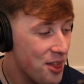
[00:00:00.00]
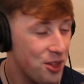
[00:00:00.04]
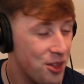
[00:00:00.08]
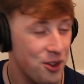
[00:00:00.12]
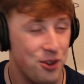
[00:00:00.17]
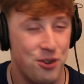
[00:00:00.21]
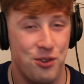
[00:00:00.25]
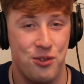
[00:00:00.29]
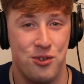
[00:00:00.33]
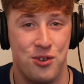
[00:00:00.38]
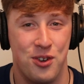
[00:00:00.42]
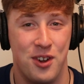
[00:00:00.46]

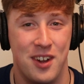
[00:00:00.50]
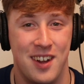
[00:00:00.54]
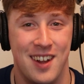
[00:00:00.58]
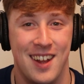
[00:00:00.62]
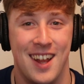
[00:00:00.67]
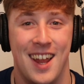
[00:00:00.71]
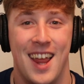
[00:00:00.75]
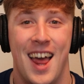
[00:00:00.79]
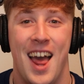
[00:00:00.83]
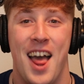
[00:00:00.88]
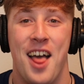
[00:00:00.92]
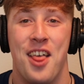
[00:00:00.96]
the
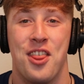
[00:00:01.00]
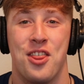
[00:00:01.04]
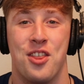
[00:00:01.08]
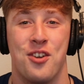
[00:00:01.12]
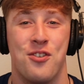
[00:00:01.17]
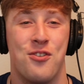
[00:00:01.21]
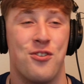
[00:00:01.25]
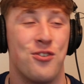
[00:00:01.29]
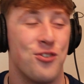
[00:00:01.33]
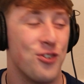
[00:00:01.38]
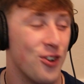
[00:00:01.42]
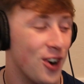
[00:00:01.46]
the
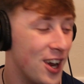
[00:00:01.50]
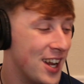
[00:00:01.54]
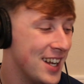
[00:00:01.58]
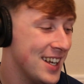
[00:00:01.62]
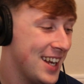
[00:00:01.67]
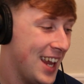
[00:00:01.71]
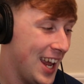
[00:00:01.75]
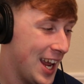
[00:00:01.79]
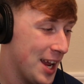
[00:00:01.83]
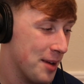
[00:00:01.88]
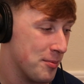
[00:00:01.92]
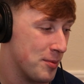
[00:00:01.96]

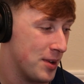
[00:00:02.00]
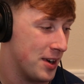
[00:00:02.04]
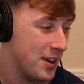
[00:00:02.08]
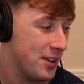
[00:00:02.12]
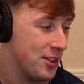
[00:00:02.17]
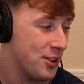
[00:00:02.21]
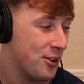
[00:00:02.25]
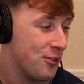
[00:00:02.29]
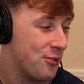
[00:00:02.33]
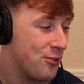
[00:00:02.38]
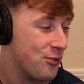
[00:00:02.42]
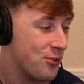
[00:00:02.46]
front
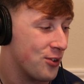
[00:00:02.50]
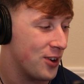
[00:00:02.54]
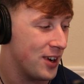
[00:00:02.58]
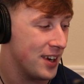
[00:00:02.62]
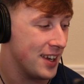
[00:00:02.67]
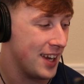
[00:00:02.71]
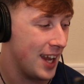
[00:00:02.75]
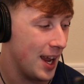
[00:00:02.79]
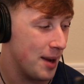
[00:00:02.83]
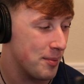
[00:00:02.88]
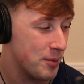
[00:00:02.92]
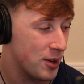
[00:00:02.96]

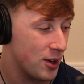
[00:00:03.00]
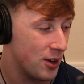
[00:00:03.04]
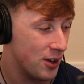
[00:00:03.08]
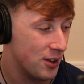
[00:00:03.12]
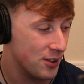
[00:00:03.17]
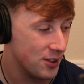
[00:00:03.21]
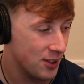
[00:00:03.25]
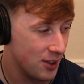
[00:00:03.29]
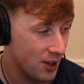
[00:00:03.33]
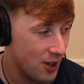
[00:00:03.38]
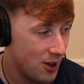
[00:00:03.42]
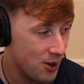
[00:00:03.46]
camera
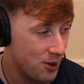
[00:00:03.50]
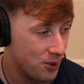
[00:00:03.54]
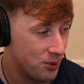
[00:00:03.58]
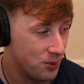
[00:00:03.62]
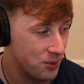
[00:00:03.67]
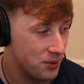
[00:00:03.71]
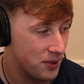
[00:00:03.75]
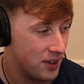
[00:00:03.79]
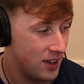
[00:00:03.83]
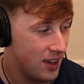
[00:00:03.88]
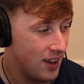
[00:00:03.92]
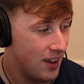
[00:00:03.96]

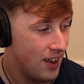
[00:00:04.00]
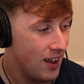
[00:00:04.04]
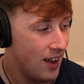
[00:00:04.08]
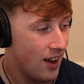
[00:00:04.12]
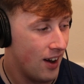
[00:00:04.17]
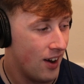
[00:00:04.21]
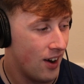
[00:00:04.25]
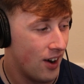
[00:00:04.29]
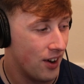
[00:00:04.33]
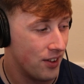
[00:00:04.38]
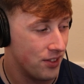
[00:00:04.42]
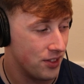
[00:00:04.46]
alone
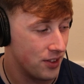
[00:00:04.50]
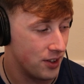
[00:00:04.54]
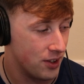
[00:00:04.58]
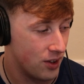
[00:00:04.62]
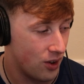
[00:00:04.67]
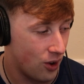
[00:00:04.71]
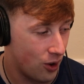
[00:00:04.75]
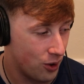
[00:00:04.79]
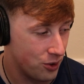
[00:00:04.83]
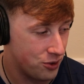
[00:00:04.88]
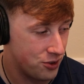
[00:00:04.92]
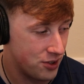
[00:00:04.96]
on the
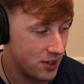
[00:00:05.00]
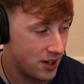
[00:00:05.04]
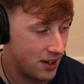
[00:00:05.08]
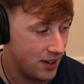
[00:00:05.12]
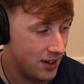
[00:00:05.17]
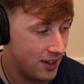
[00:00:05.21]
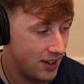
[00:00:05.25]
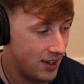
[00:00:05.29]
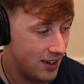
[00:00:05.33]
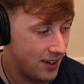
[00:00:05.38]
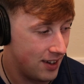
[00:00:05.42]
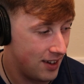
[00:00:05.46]

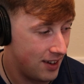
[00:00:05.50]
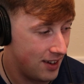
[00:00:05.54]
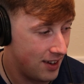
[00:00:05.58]
Ultra